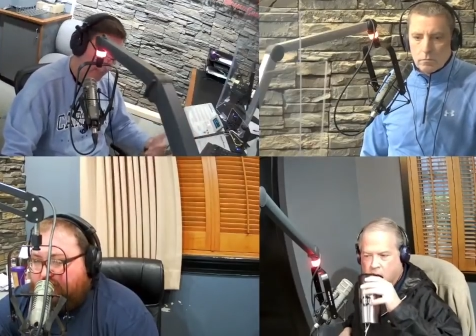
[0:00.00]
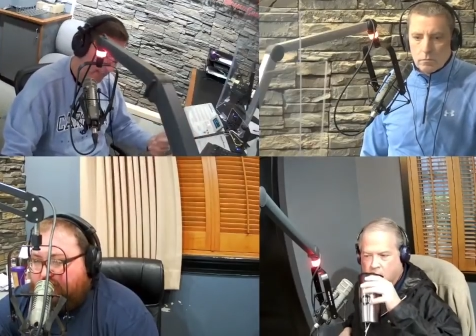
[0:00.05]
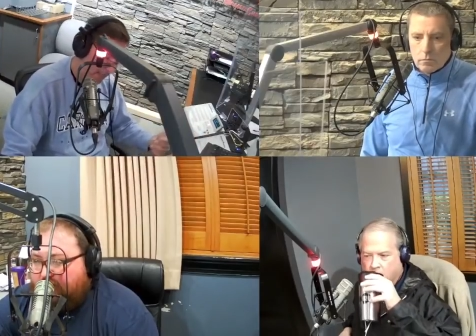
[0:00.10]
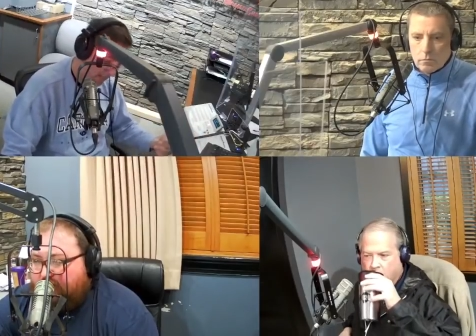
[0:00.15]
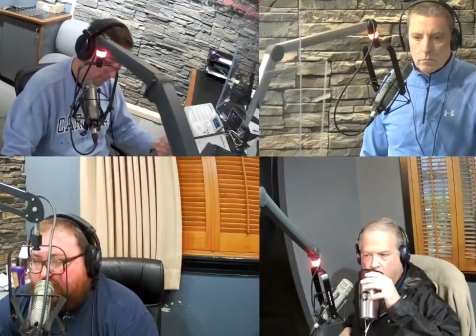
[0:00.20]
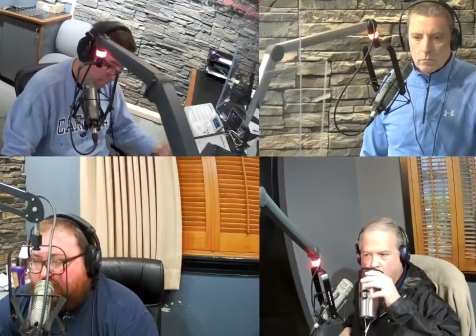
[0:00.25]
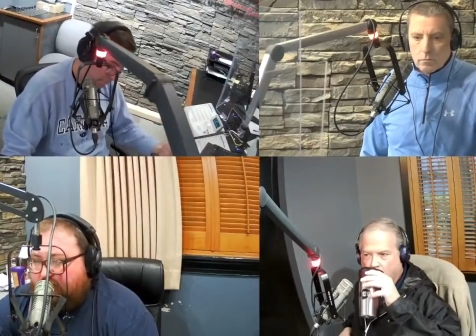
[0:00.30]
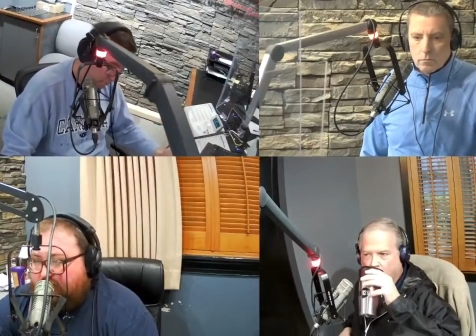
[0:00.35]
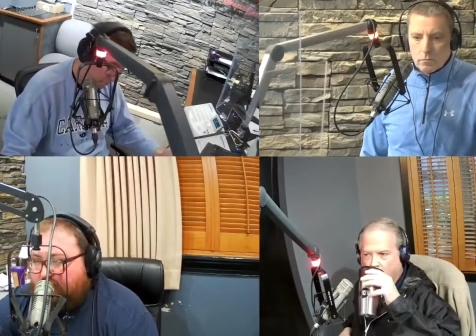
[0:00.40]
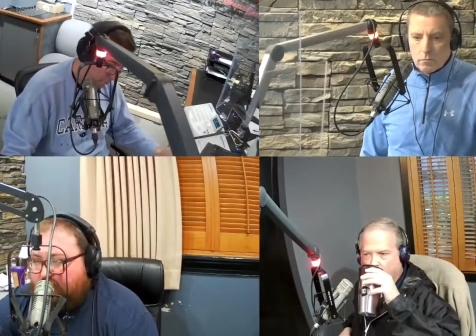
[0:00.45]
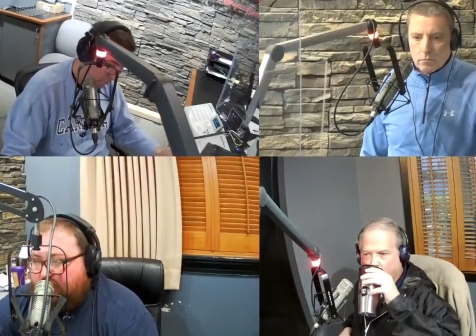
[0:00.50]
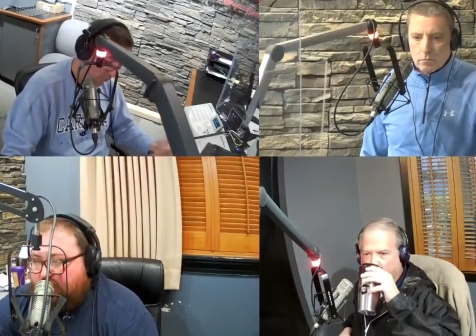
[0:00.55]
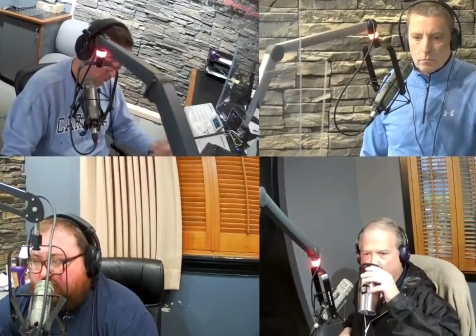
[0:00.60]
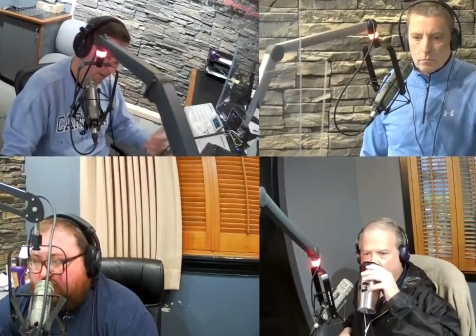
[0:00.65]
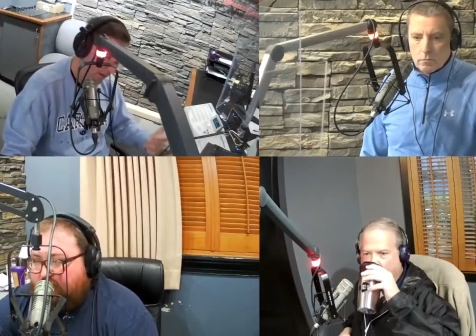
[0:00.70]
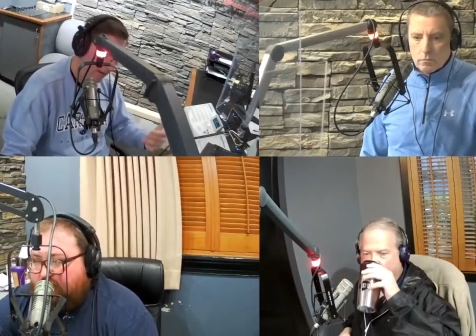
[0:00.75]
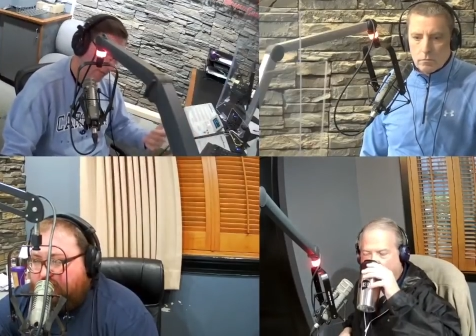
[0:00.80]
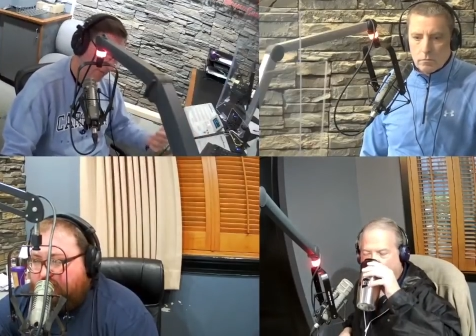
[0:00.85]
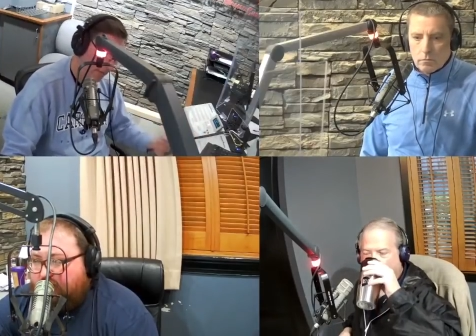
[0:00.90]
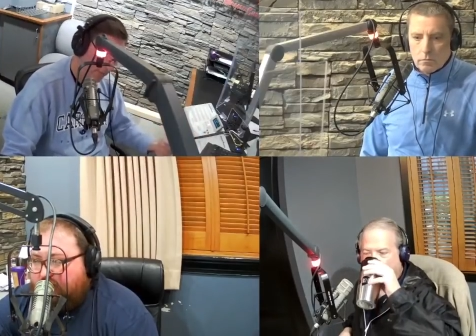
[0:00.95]
Speaker 1: a
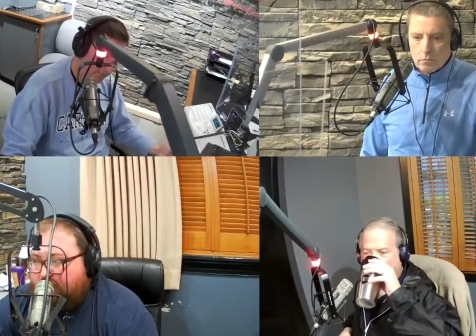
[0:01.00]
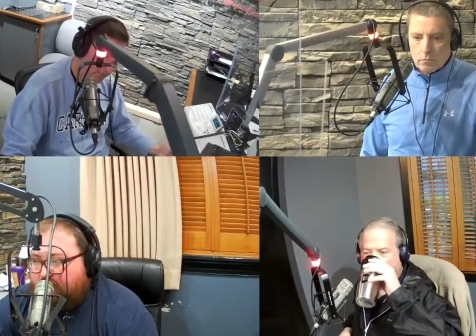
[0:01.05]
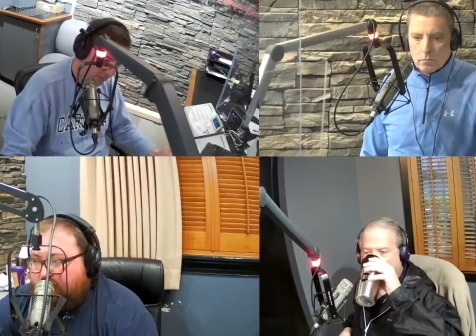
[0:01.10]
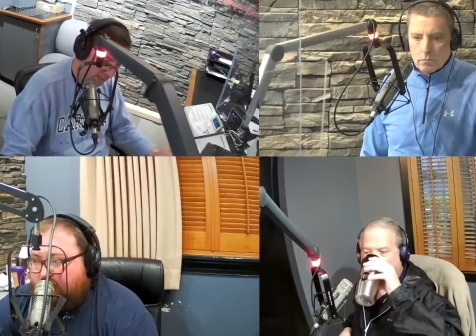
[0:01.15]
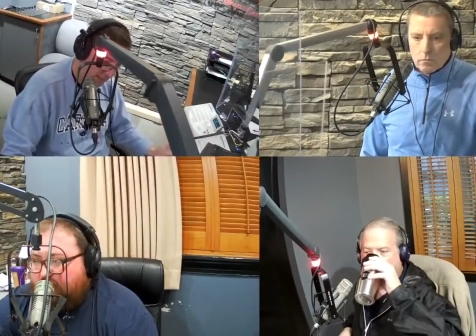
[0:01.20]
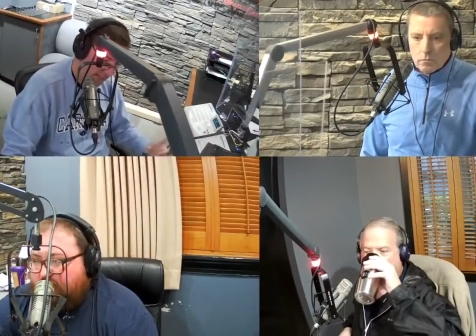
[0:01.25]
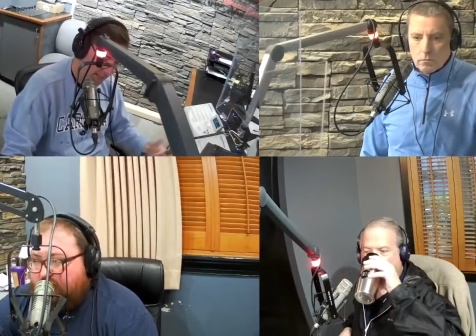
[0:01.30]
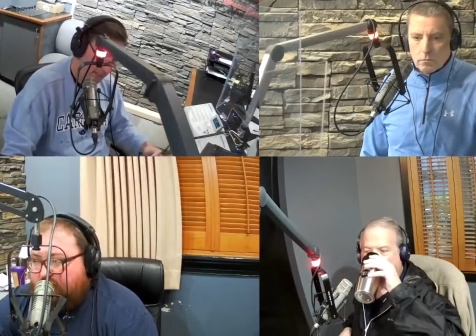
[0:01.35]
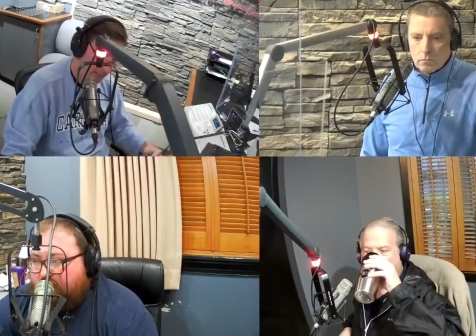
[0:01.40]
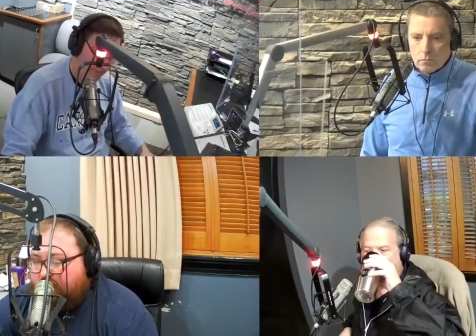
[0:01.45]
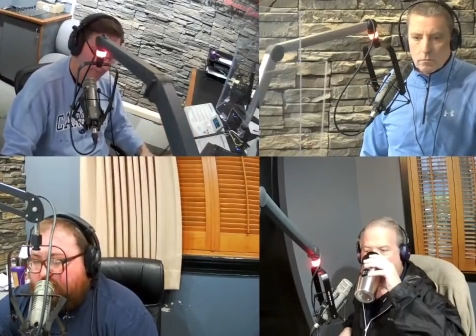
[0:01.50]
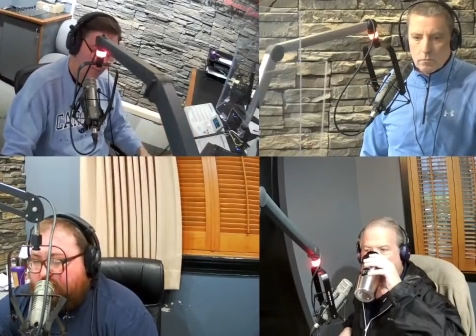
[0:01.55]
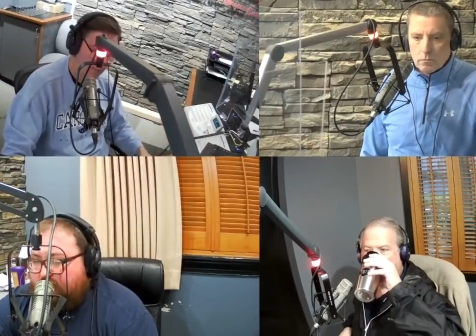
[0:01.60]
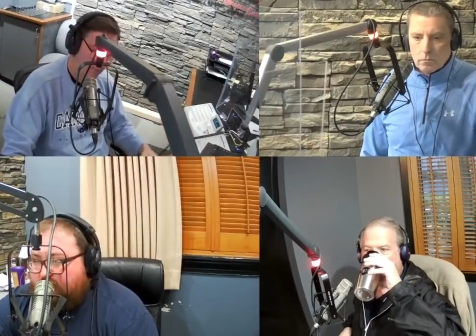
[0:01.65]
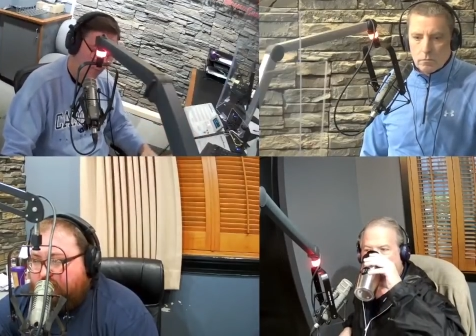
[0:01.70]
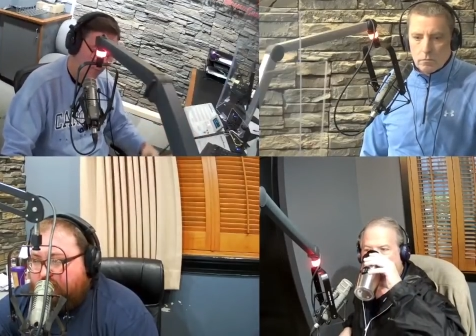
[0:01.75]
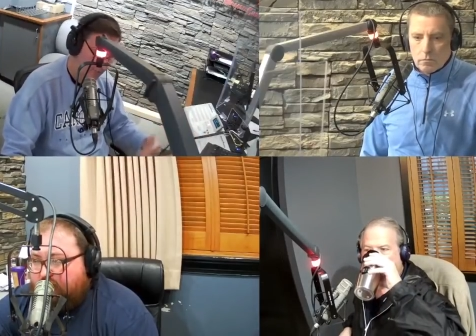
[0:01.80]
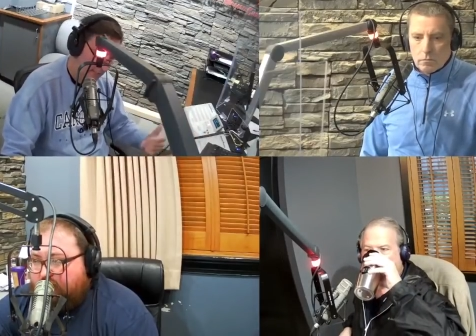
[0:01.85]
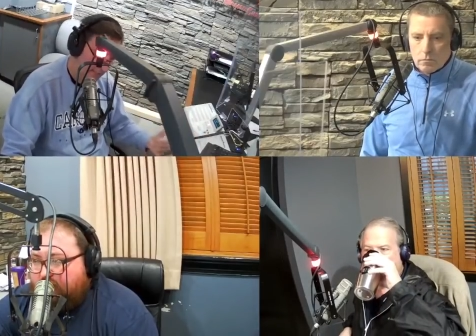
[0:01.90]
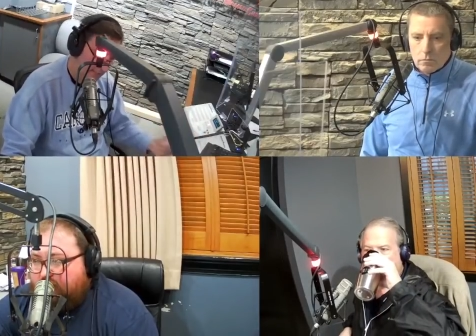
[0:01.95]
program, a plan that will
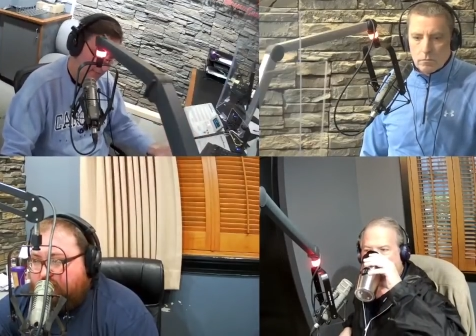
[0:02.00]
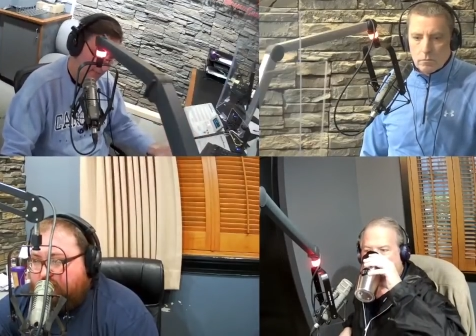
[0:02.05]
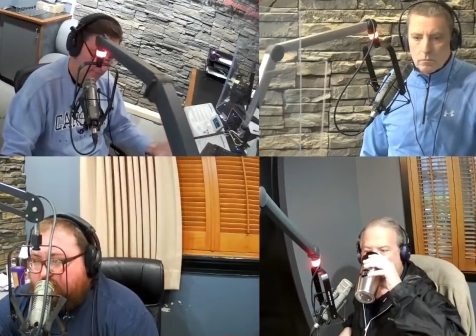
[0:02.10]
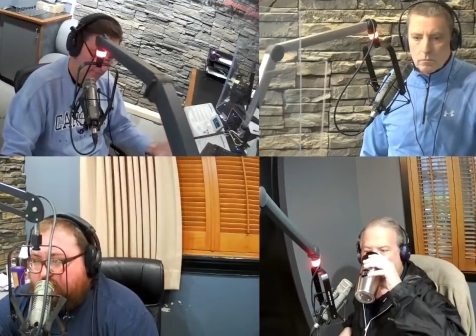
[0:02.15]
take some